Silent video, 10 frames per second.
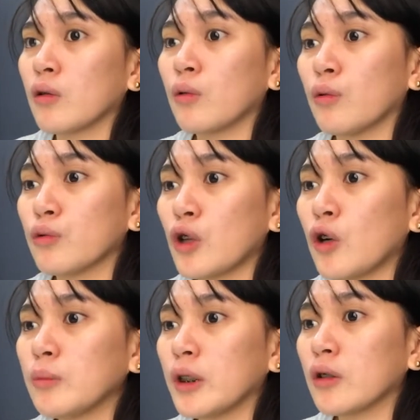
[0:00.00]
Kung
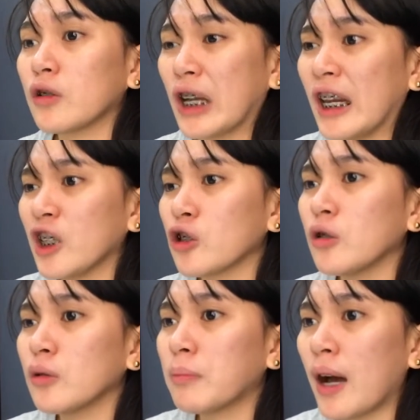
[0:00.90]
saan man,
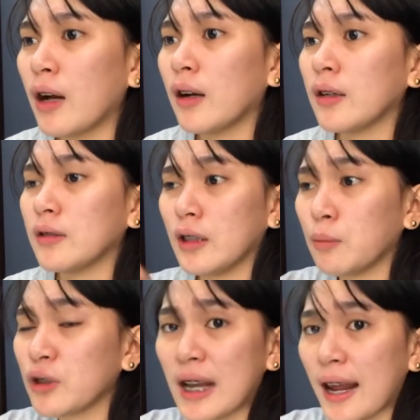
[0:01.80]
relation ba ni
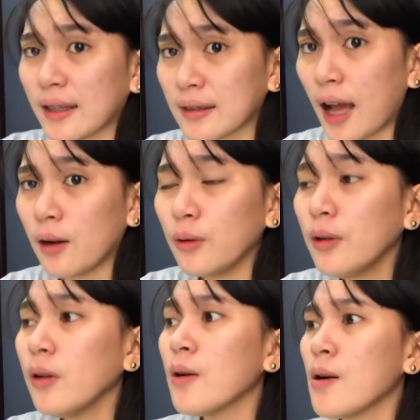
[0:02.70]
mo sa laing
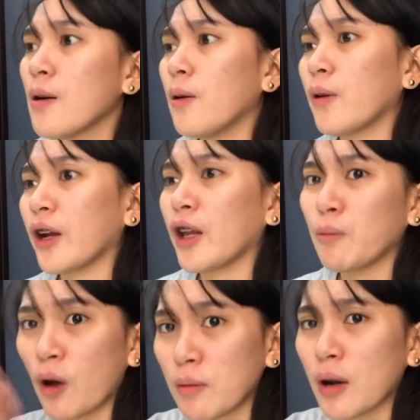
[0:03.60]
tao? Or
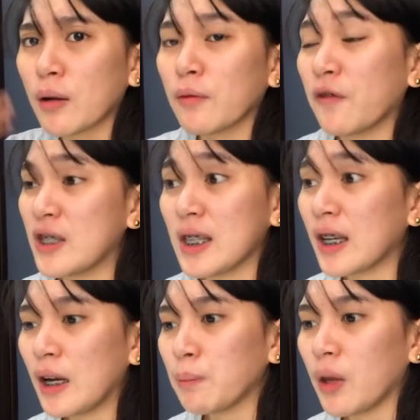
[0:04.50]
imuha bang
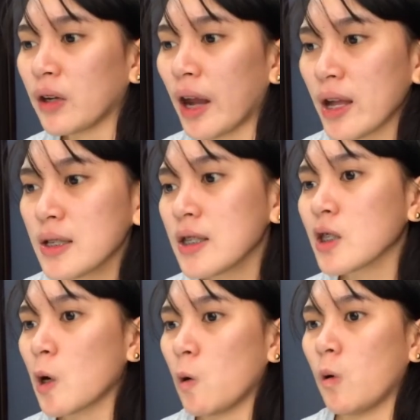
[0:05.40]
physical
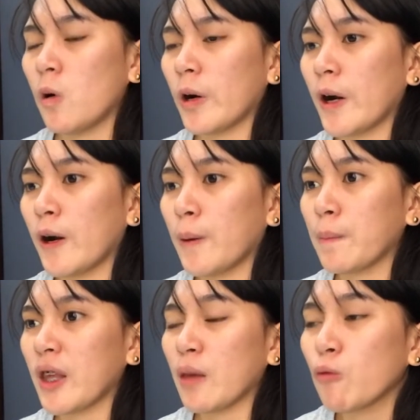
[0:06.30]
appearance? Or
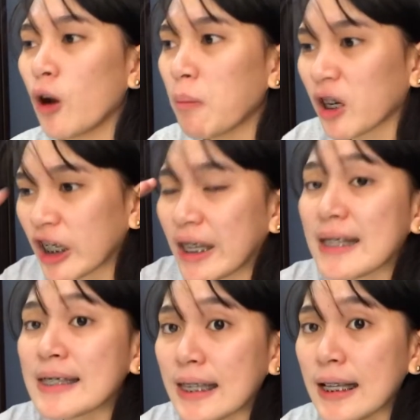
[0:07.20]
imuha bang reading
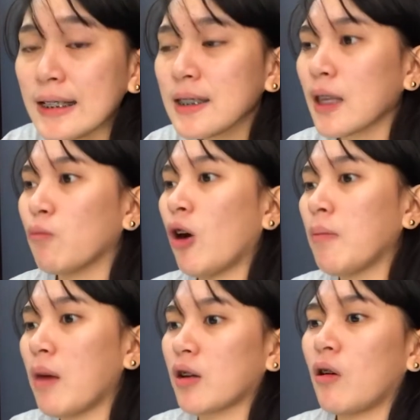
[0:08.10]
skills? Imuha
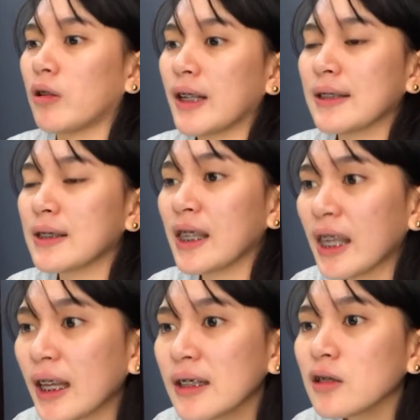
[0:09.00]
bang oral
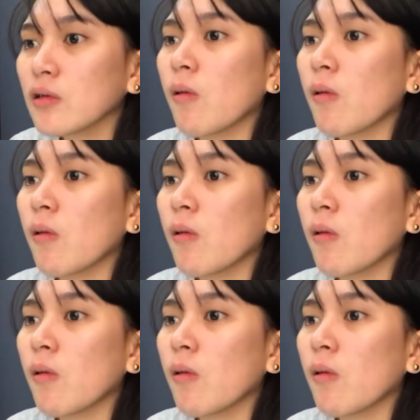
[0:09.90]
skills?